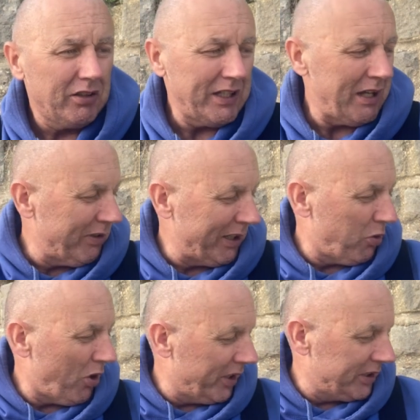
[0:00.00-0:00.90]
Now,
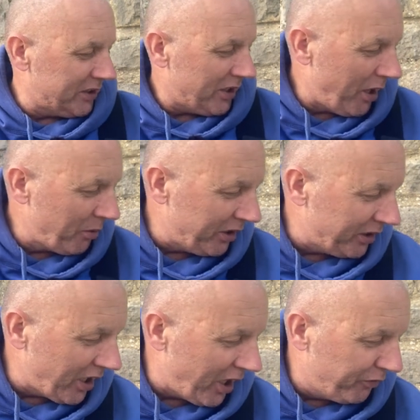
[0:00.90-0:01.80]
rig-wise, I'm going
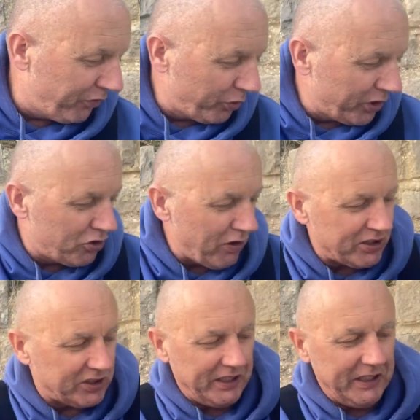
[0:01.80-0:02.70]
to go for the
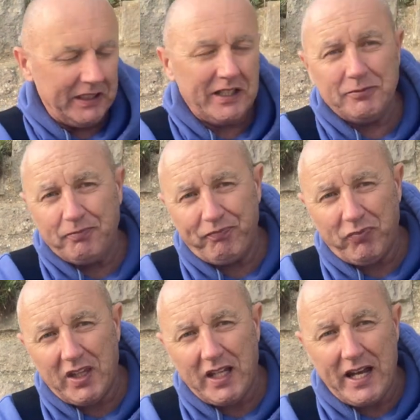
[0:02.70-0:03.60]
trusty,
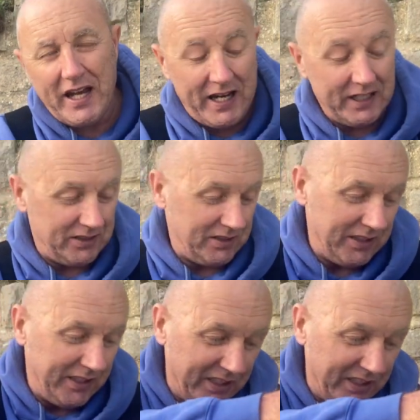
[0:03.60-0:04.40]
and it